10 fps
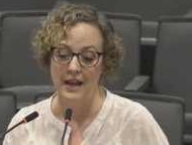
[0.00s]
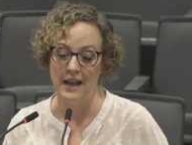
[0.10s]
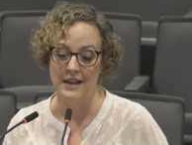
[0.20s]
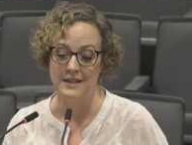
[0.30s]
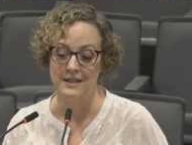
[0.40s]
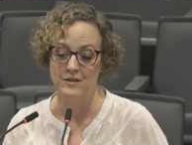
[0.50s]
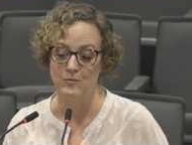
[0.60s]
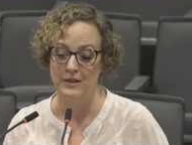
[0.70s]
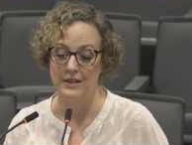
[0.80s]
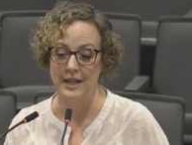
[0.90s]
and
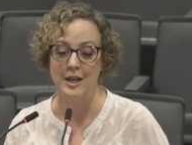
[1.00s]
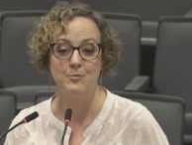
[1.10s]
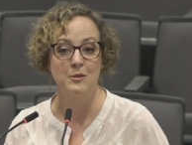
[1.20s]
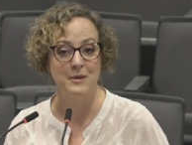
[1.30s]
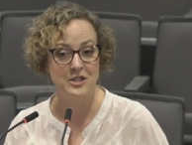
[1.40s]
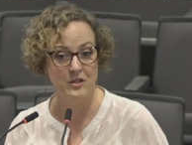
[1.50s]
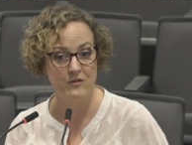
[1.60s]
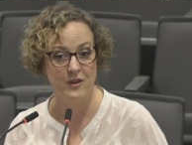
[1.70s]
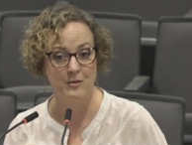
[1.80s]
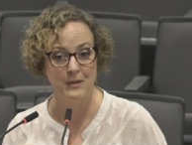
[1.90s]
getting
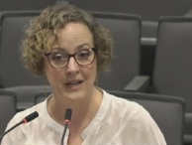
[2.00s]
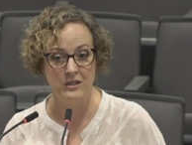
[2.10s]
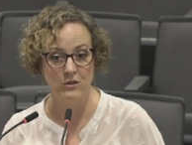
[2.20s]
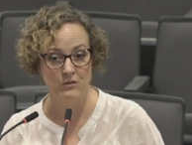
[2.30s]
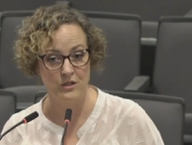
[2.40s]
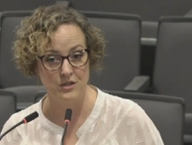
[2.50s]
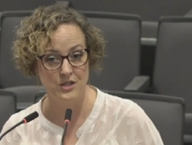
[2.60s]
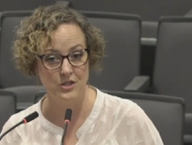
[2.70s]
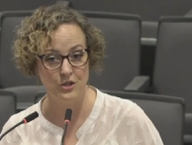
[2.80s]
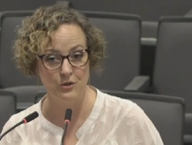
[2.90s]
permission from
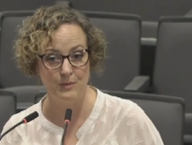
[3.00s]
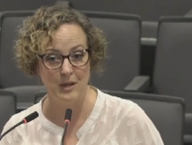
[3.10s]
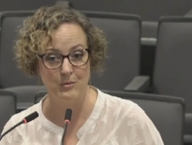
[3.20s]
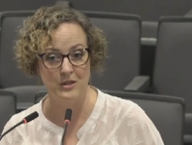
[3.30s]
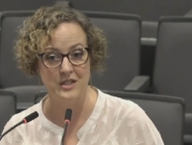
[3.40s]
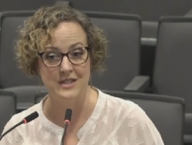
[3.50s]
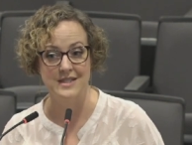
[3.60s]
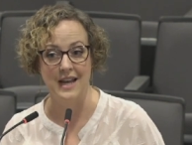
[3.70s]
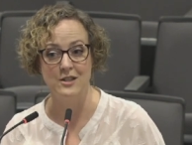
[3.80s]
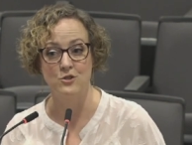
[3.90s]
landowners to be able to
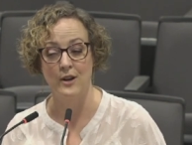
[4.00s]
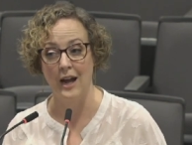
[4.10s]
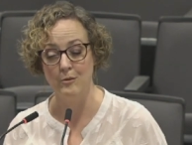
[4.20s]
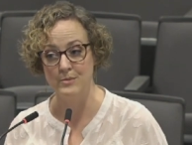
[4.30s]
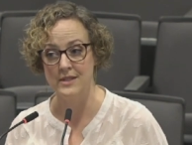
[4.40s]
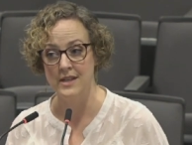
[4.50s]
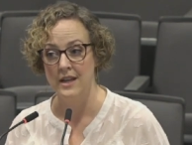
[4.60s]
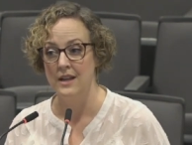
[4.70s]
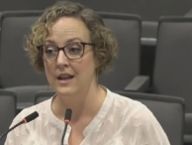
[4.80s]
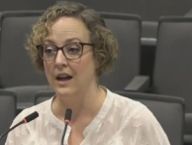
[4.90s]
set traps
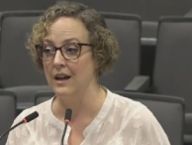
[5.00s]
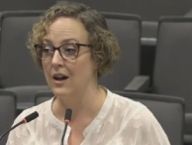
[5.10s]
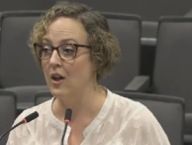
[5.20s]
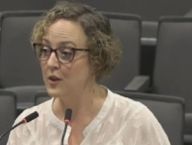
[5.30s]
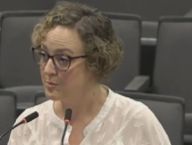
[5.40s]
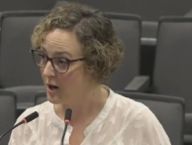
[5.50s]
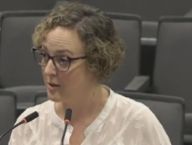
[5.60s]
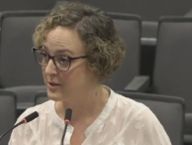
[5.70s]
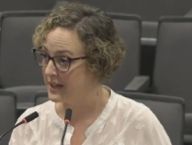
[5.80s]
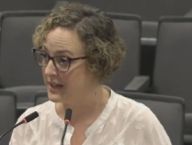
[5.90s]
on their
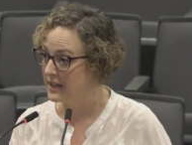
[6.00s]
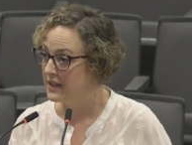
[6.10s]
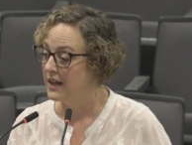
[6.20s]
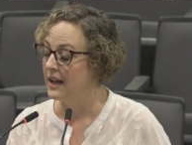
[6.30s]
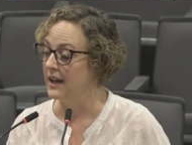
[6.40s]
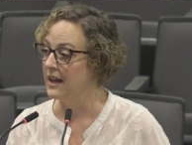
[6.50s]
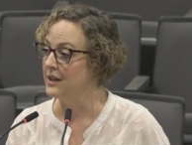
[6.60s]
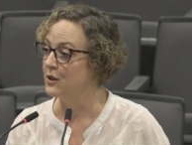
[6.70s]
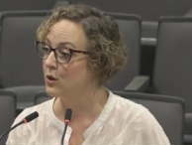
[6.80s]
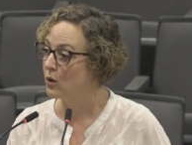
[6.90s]
property.
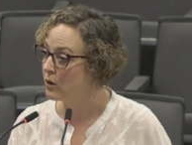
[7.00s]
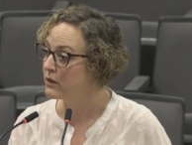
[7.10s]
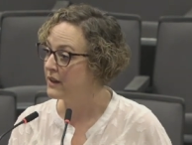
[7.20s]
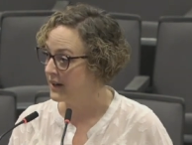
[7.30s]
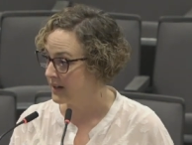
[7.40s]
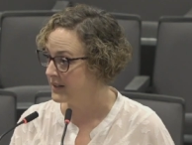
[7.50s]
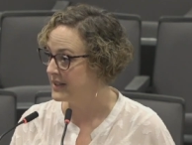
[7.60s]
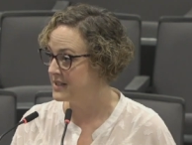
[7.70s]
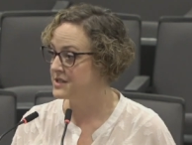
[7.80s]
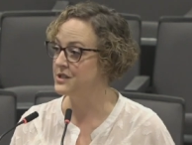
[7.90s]
And the goal
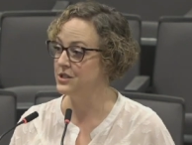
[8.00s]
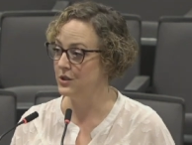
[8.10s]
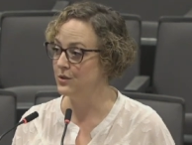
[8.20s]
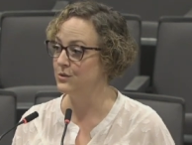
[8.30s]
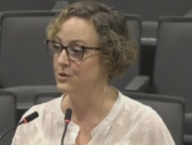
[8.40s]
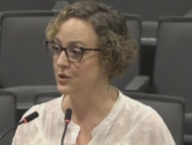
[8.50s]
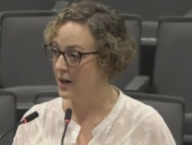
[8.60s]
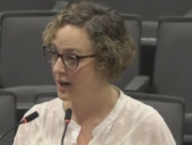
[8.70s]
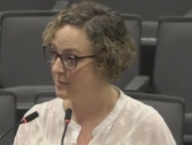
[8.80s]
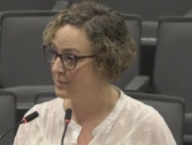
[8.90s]
there is to
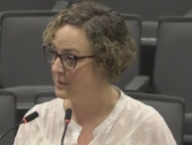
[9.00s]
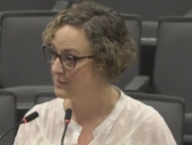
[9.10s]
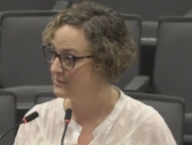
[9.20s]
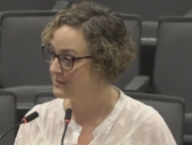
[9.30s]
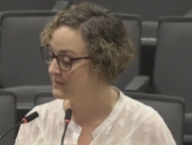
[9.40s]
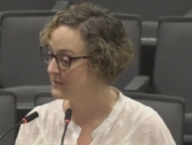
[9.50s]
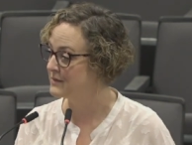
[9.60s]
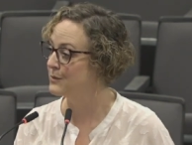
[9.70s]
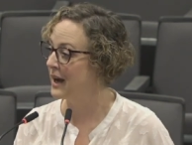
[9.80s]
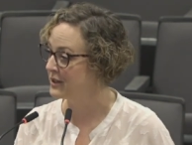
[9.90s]
trap
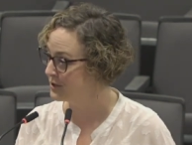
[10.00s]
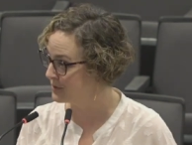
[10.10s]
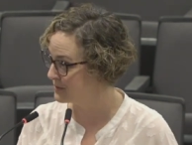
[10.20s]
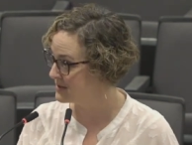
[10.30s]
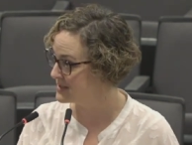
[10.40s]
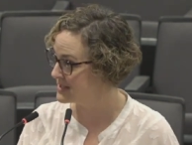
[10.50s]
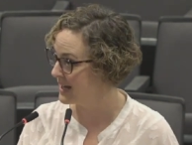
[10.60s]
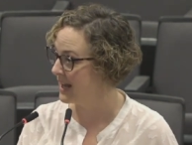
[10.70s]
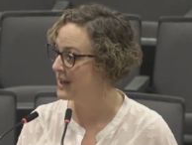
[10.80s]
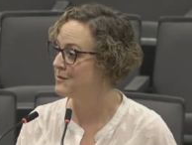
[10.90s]
raccoons,
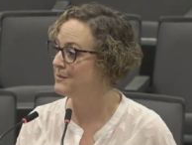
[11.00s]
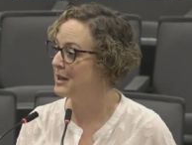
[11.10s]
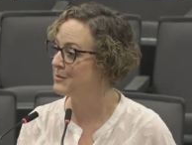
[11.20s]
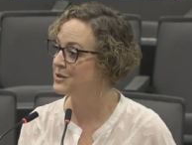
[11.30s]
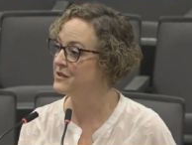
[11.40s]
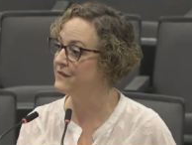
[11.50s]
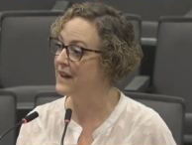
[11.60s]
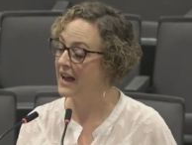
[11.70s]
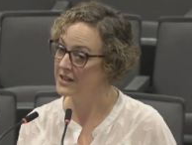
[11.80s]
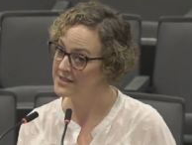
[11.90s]
be able to
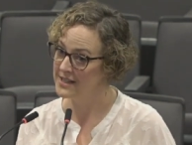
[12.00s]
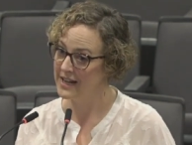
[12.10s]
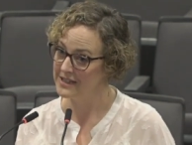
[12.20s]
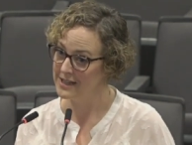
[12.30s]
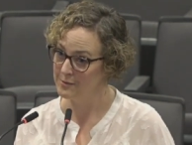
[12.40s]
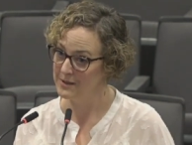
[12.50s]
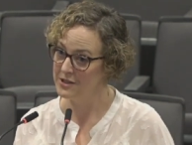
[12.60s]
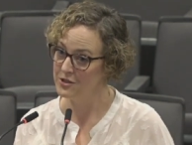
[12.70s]
vaccinate them